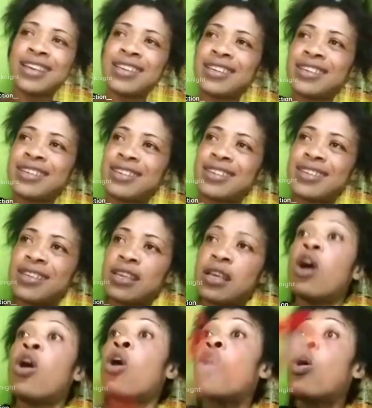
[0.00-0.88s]

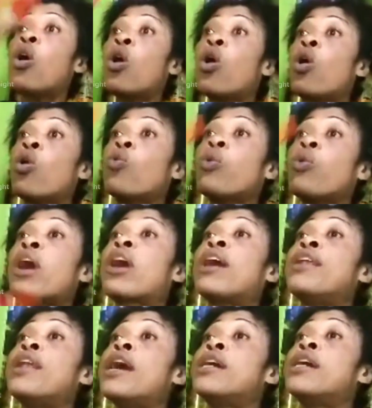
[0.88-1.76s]
Like,
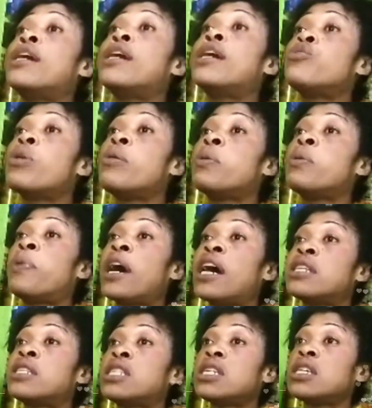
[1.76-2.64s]
oh, we got
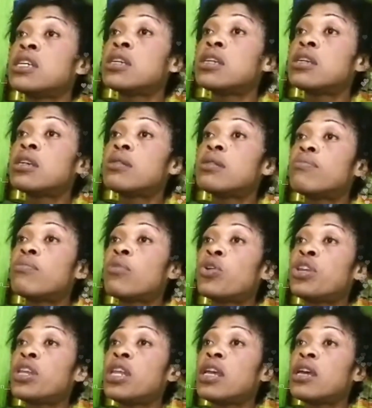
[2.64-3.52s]
dancing room party.
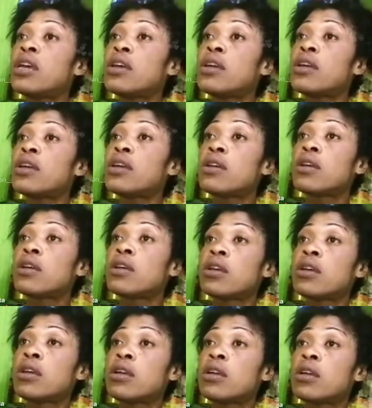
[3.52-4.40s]
Monday.
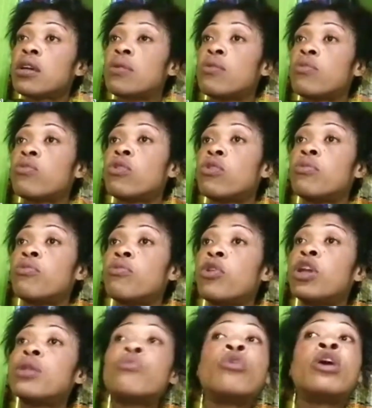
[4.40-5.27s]

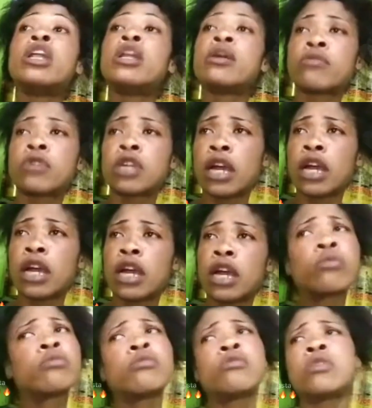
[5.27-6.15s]
Monday, go
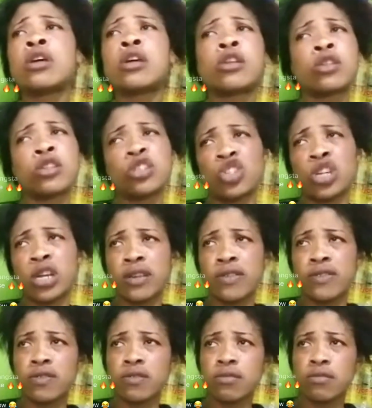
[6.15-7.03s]
and
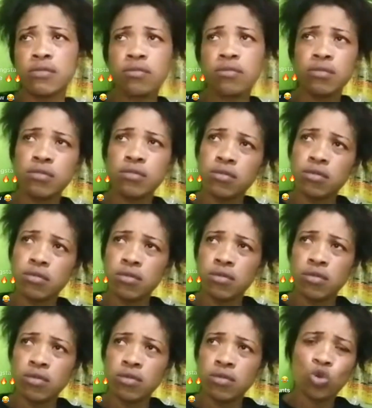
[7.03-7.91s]
carry.
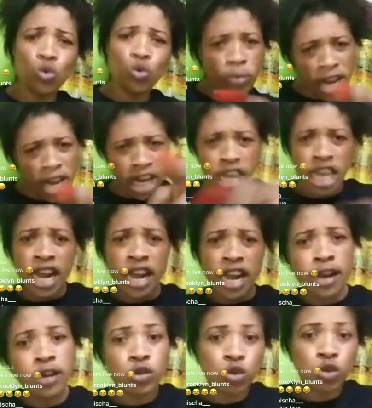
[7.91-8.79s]
So
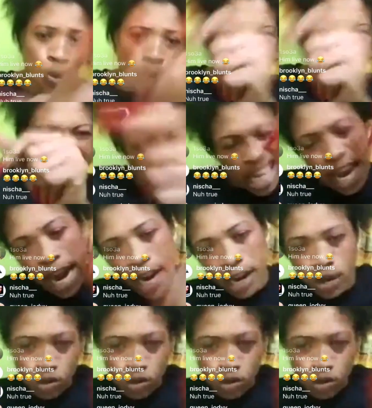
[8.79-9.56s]
by your car. So by